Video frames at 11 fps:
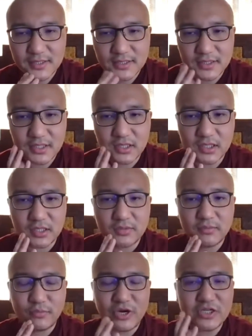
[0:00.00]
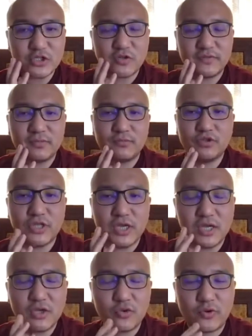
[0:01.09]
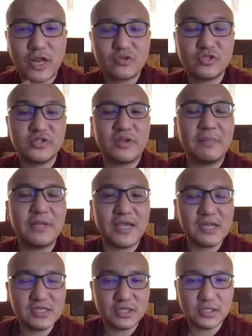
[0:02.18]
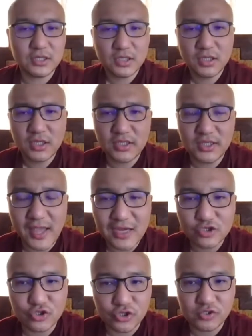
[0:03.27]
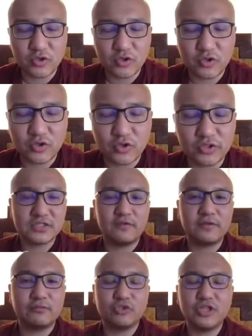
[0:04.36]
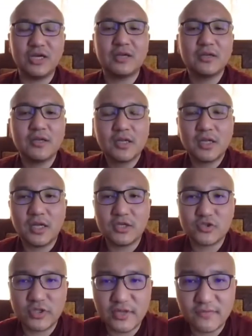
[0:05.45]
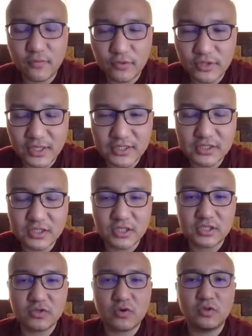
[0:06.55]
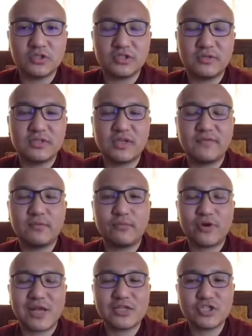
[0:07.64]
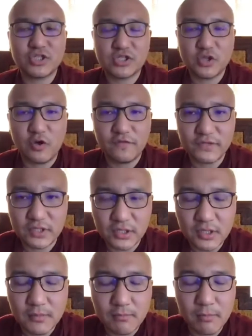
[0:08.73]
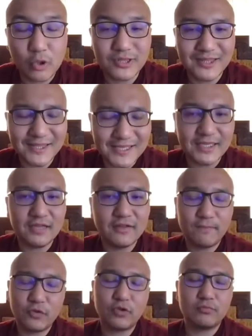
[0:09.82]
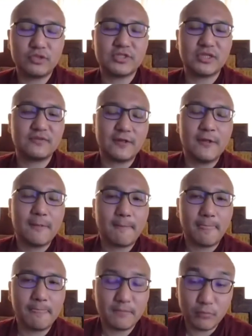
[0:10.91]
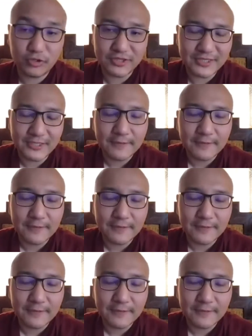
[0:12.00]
branches of the Buddha, you are actually replicating the actions or the feats of the Buddha. So therefore, it is called the seven branches of the Bodhi, not Bodhisattva, Bodhi.